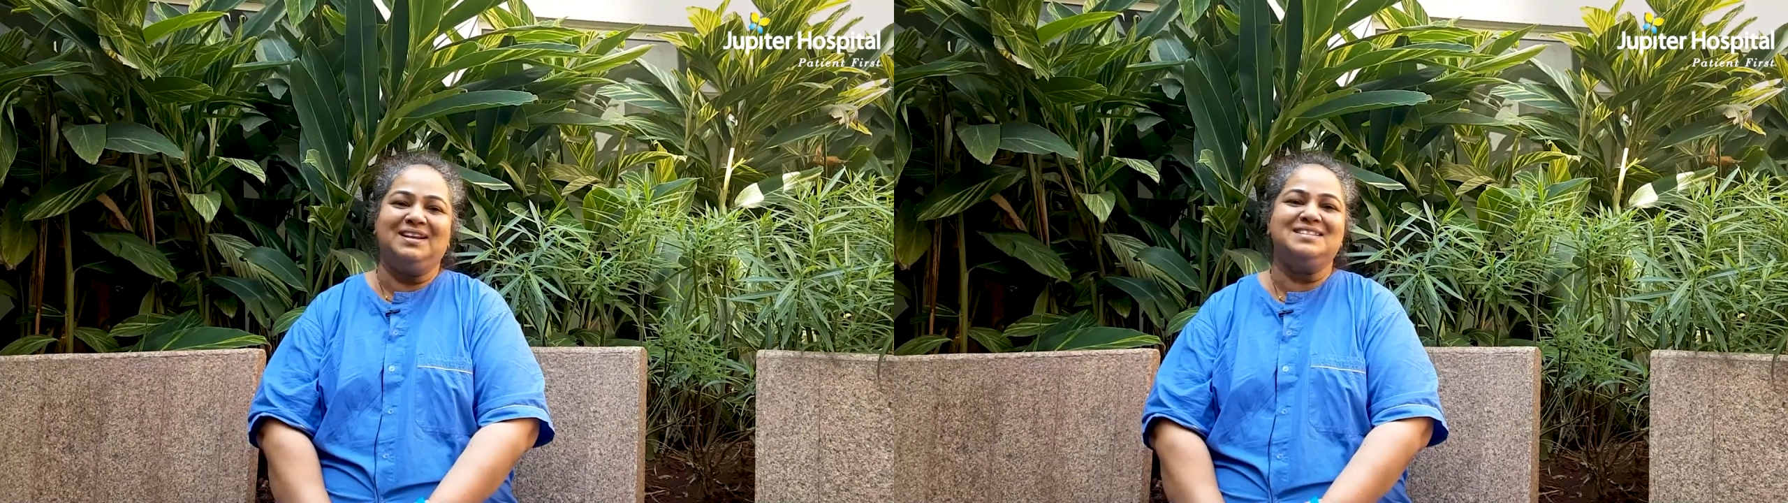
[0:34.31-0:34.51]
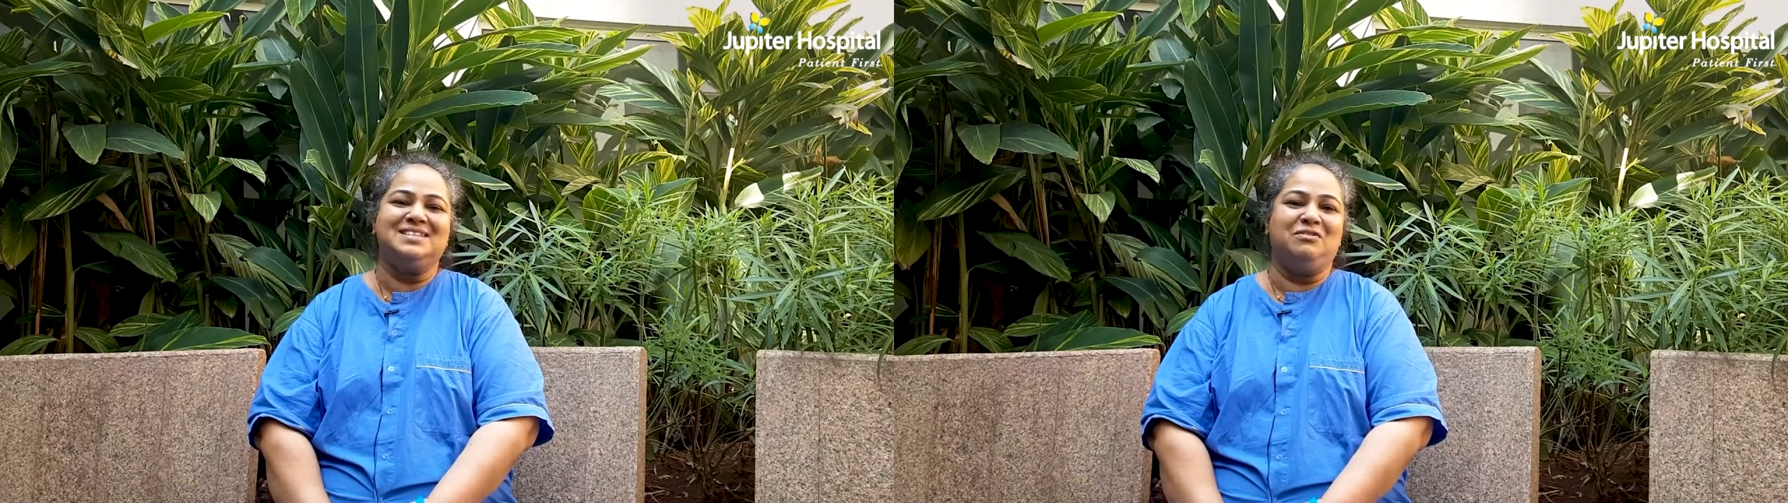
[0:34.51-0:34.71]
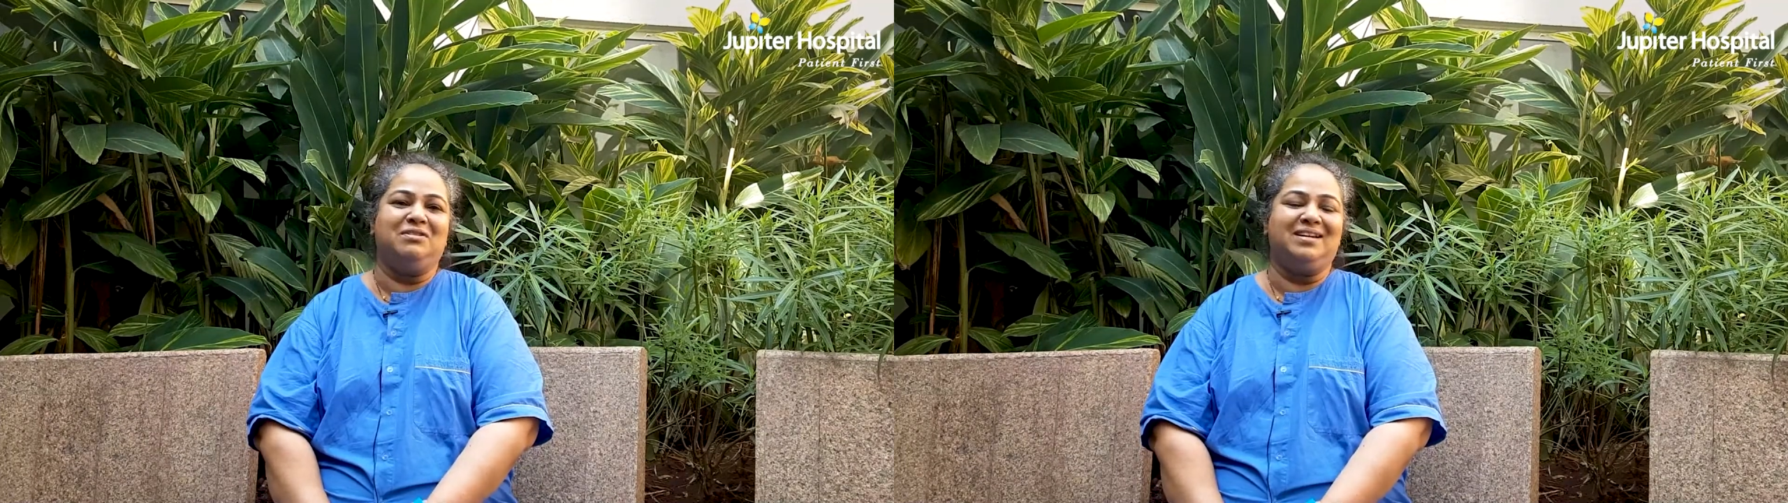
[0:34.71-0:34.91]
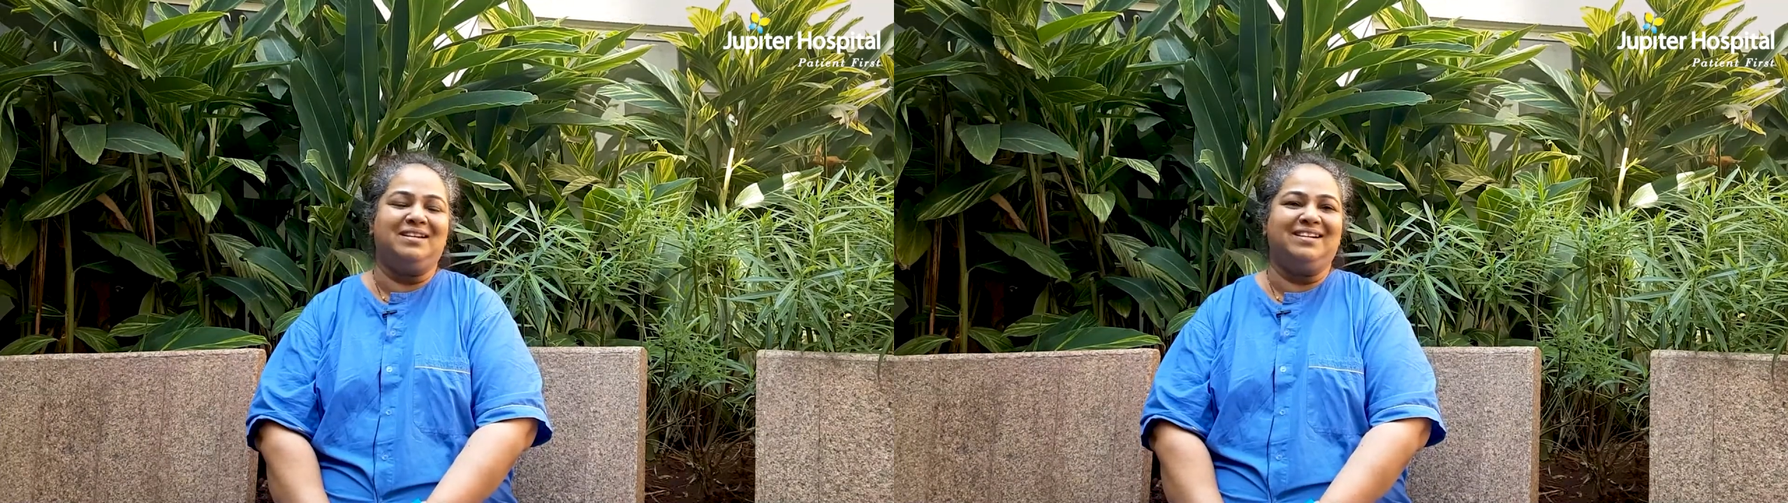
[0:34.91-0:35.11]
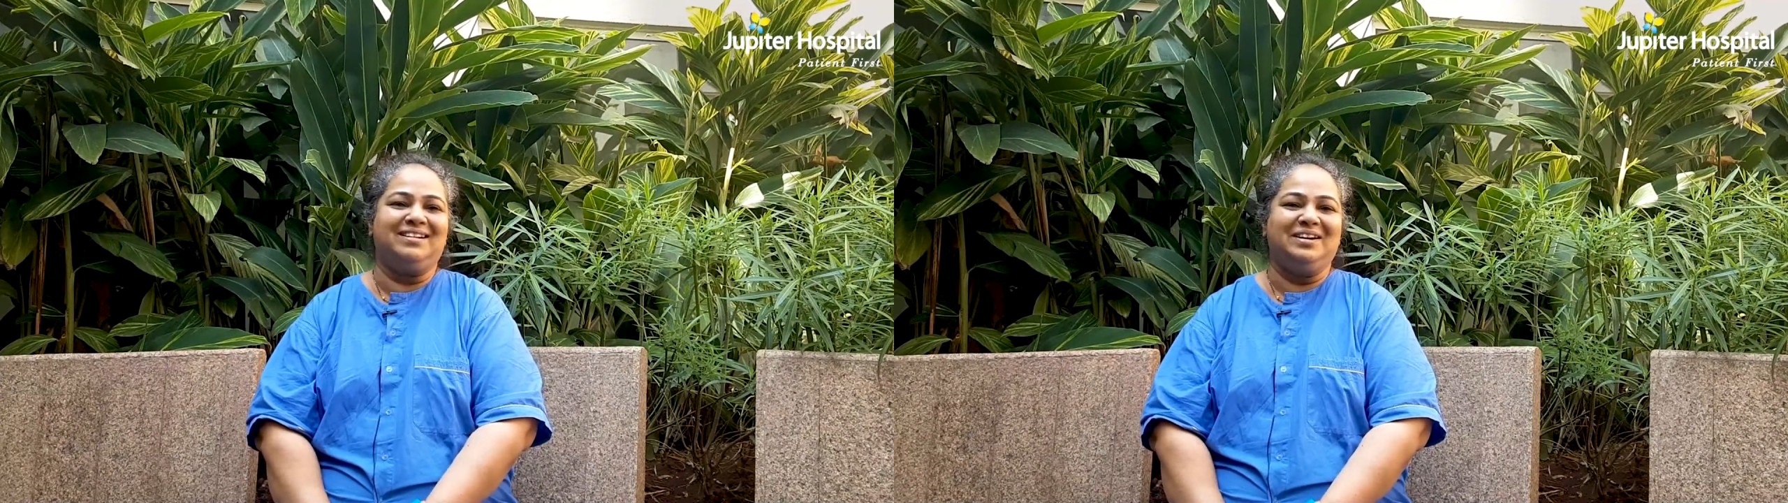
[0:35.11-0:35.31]
is never
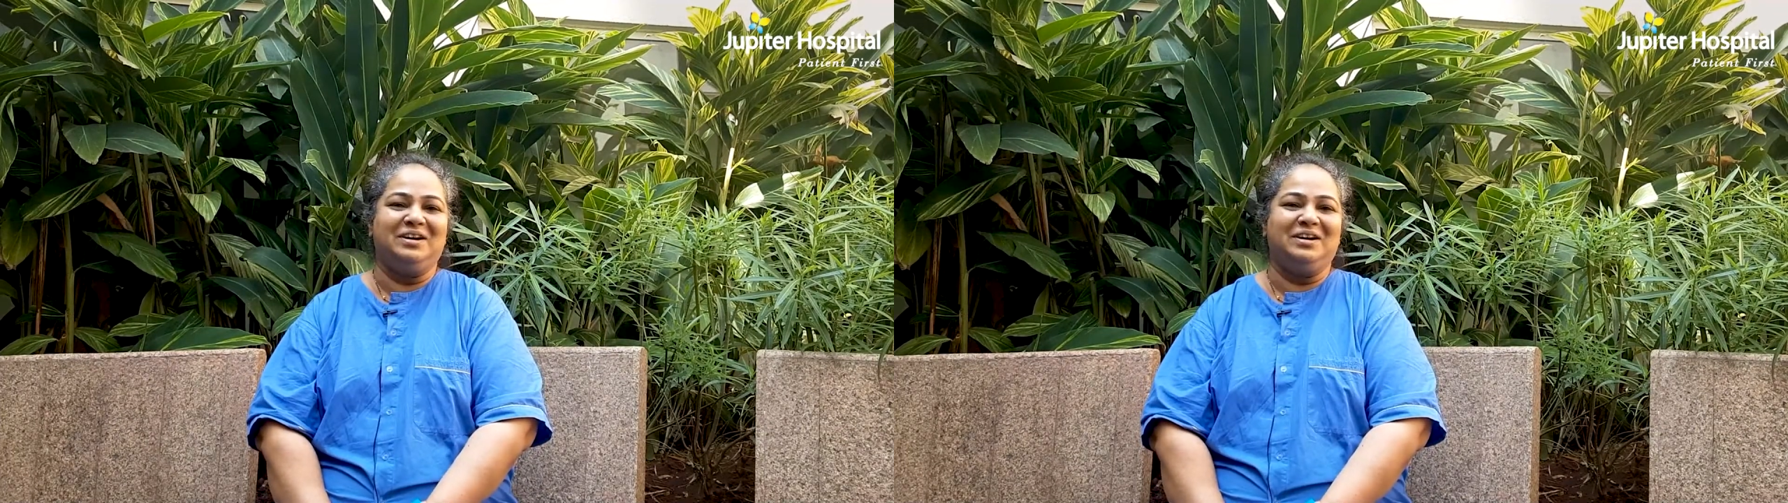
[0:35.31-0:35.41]
uh,